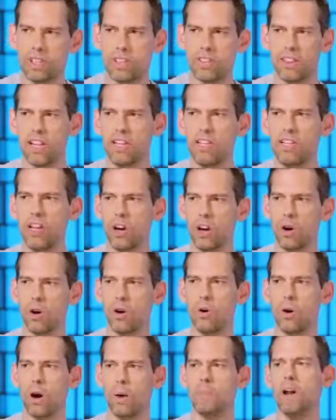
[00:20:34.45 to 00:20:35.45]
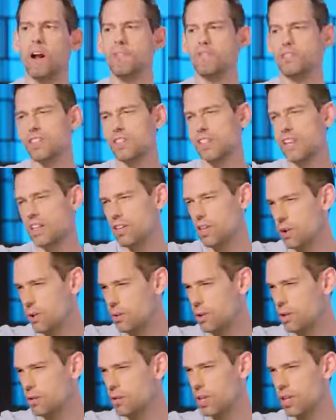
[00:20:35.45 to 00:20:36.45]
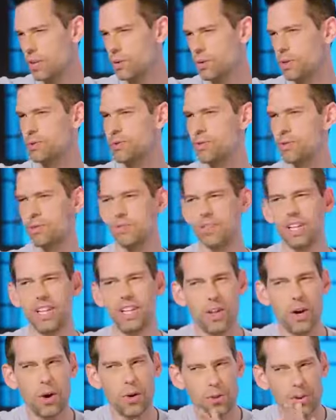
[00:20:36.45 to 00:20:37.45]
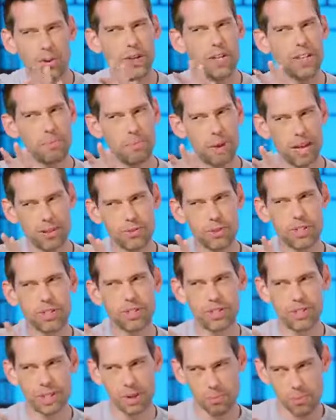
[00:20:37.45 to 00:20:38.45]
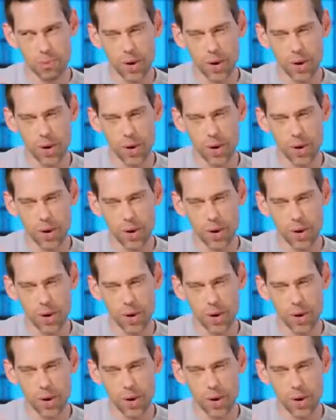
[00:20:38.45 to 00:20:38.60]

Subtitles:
Like they know, obviously they know you, they know what you do, so they know they're in the matrix somewhere.